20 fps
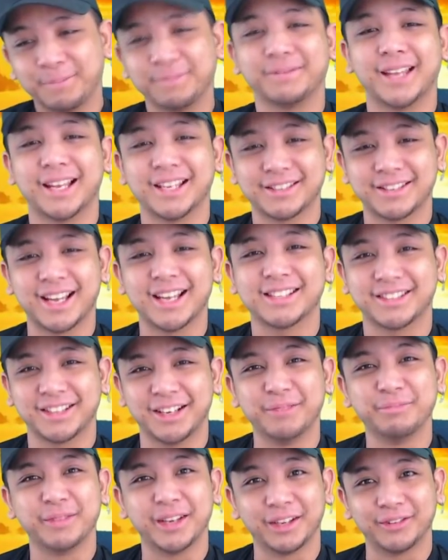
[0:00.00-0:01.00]
That's
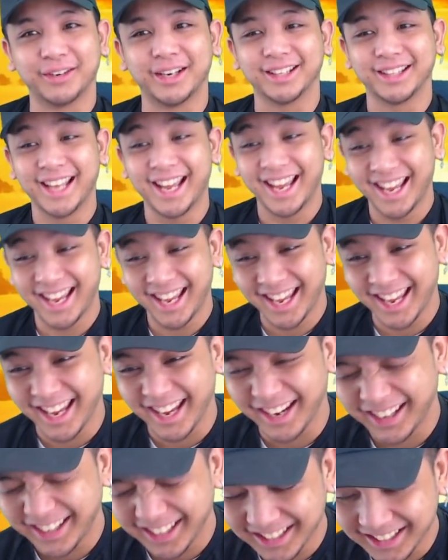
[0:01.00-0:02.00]
thumbnail right
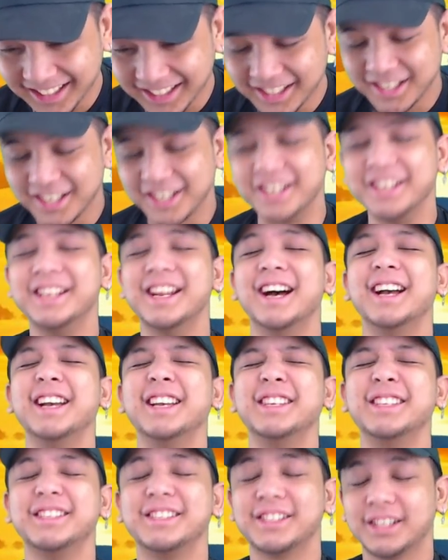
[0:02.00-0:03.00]
there.
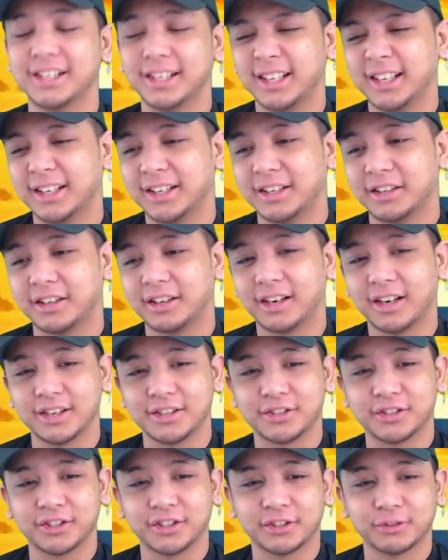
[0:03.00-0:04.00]
Nice. All
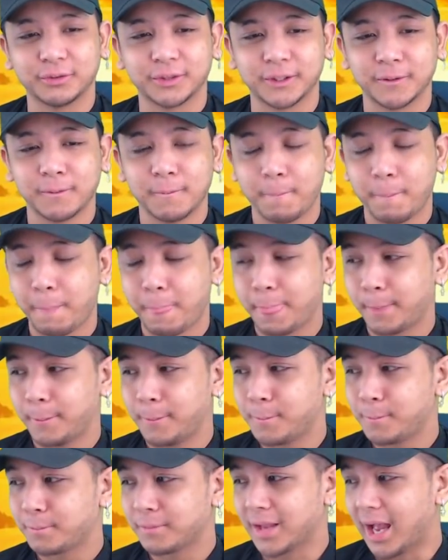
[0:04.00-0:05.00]
right, y'all. Well,
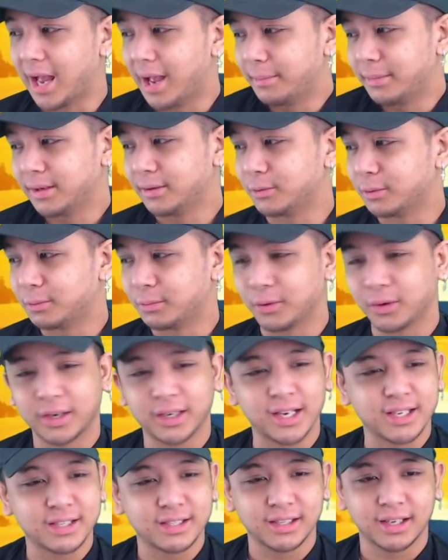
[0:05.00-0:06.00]
I mean, what more
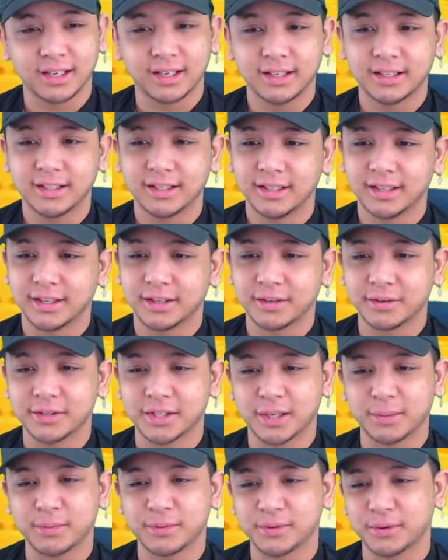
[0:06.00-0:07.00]
can I say?
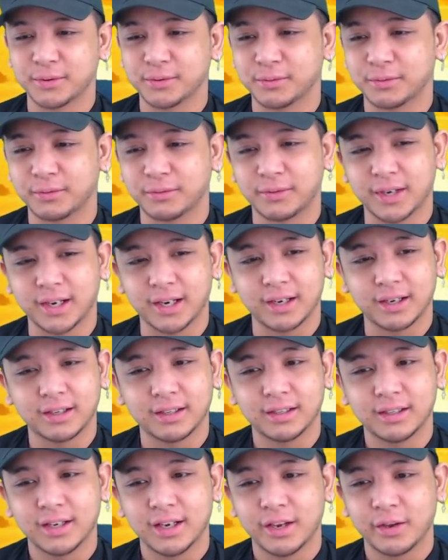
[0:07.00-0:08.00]
Those episodes were
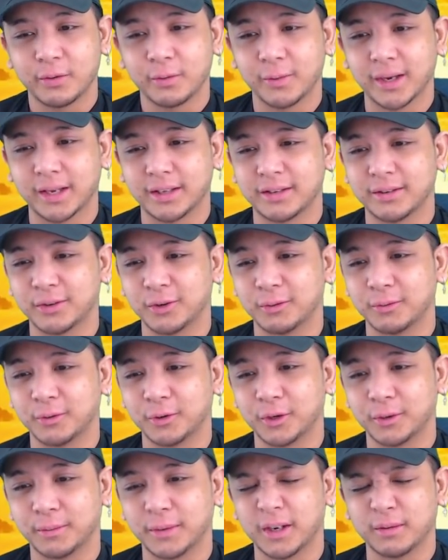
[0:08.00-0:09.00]
fire. We got to know
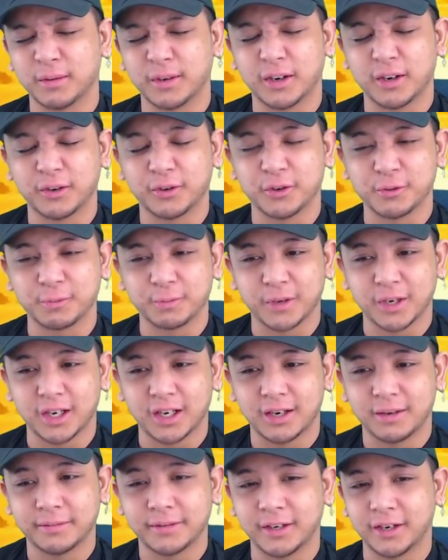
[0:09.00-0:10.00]
more about Naruto's
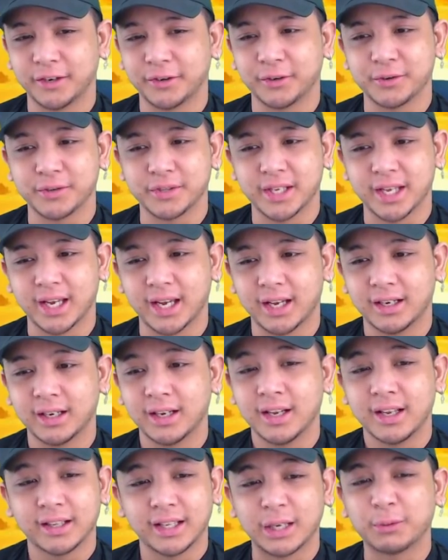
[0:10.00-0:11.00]
mom, Naruto's dad.
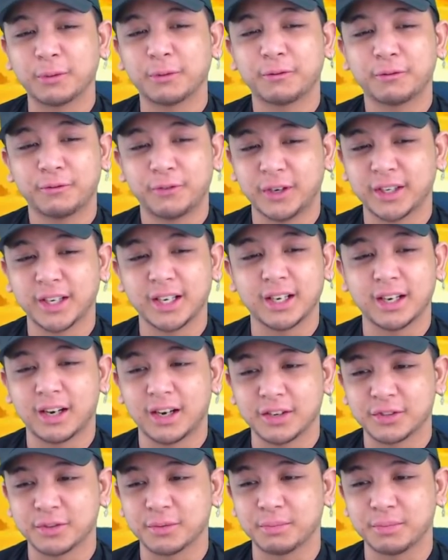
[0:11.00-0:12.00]
They were fucking
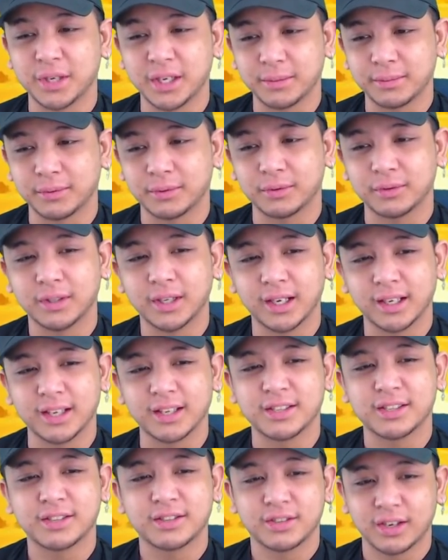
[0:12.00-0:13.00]
awesome people, and
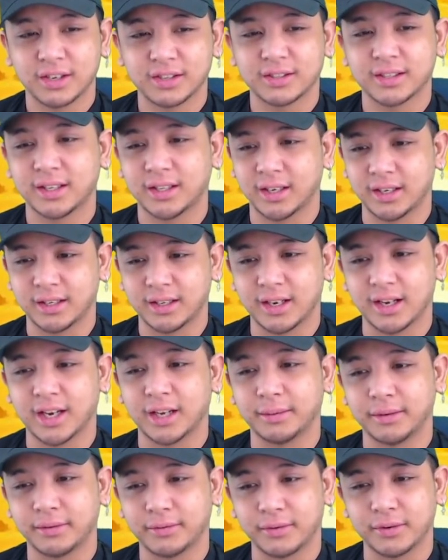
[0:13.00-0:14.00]
it sucks that they
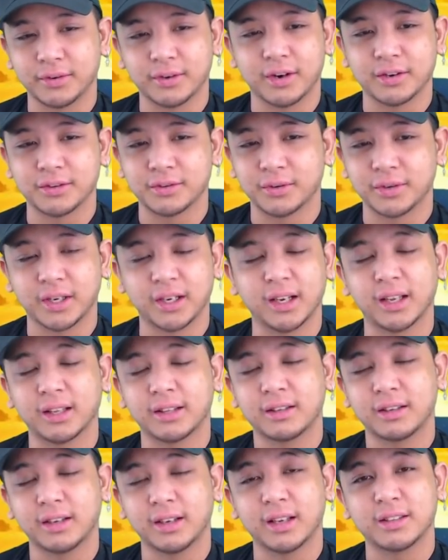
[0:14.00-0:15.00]
died before Naruto
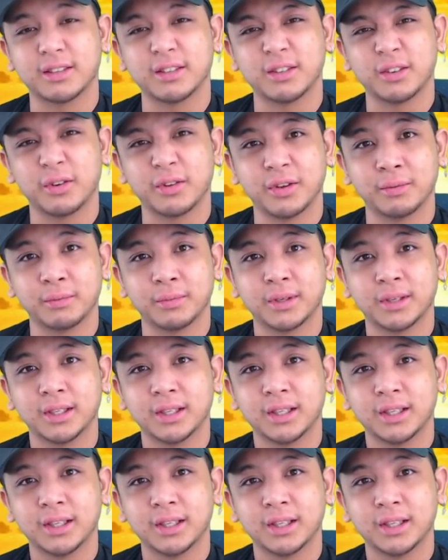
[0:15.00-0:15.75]
could get to know them.